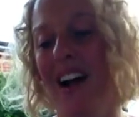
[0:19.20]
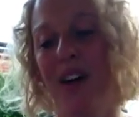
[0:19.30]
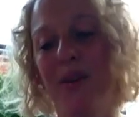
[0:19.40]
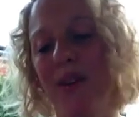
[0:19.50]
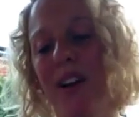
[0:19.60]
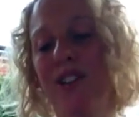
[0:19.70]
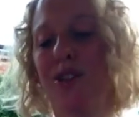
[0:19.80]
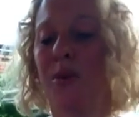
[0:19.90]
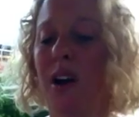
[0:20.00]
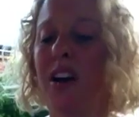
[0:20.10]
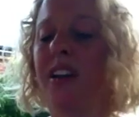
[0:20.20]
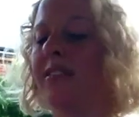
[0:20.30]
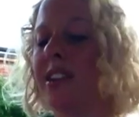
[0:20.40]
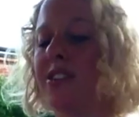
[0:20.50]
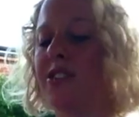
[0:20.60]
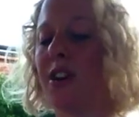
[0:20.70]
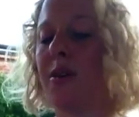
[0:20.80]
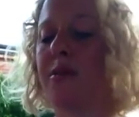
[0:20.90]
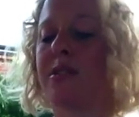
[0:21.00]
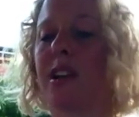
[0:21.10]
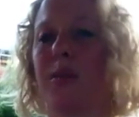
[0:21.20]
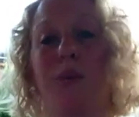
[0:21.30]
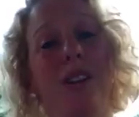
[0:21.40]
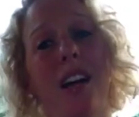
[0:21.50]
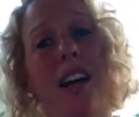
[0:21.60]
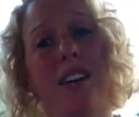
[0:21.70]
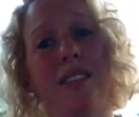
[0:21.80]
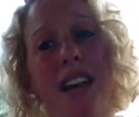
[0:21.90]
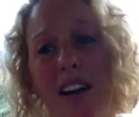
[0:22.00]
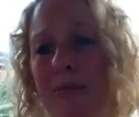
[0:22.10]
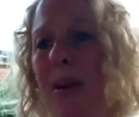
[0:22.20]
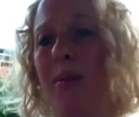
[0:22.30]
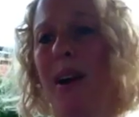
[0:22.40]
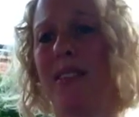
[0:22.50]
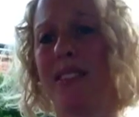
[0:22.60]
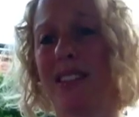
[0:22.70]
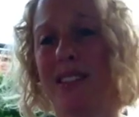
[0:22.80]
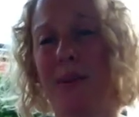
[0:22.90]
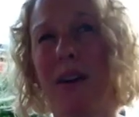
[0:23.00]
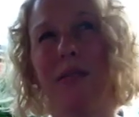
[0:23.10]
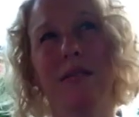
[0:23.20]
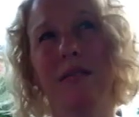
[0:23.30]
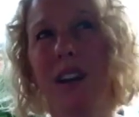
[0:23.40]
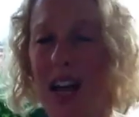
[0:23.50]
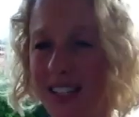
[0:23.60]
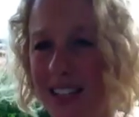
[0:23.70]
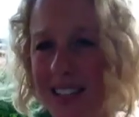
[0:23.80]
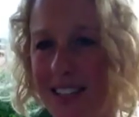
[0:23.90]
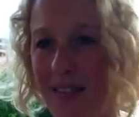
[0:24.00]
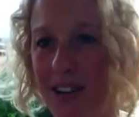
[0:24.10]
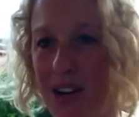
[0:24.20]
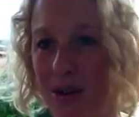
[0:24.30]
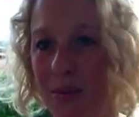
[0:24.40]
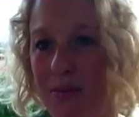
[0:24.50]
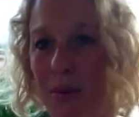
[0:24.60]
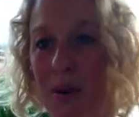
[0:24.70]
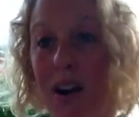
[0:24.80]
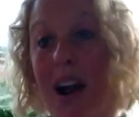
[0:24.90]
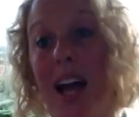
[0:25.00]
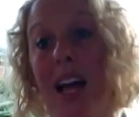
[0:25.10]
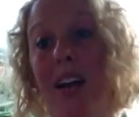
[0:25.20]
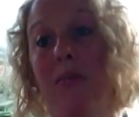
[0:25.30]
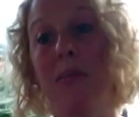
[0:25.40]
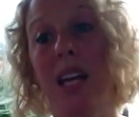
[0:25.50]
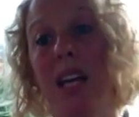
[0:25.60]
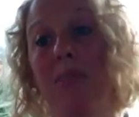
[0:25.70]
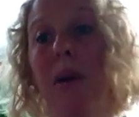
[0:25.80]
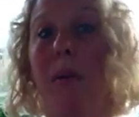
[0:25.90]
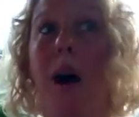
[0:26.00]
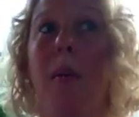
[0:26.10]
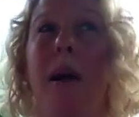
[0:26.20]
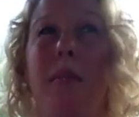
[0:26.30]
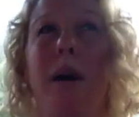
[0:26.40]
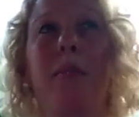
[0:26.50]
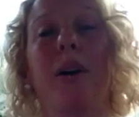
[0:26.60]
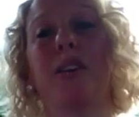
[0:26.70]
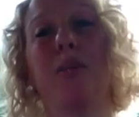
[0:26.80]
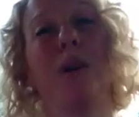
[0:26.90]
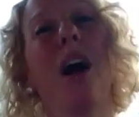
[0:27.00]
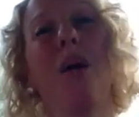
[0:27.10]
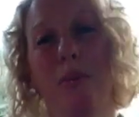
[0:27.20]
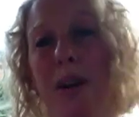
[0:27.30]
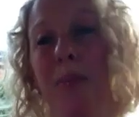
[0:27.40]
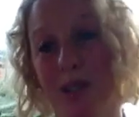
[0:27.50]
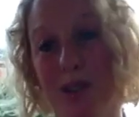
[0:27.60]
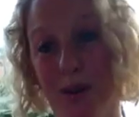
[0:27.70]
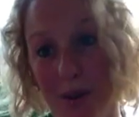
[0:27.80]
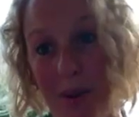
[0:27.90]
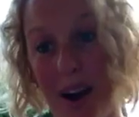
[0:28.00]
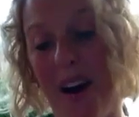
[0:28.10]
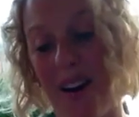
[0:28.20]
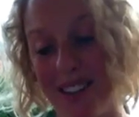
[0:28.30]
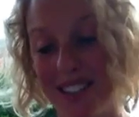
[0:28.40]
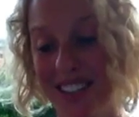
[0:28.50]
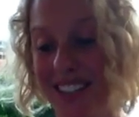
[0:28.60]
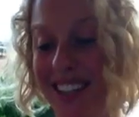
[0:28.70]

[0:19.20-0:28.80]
Although a large quantity of these jokes and one-liners have been around since about 1970 or before, and me, my mom, and my brother, we all pretty much know them by heart.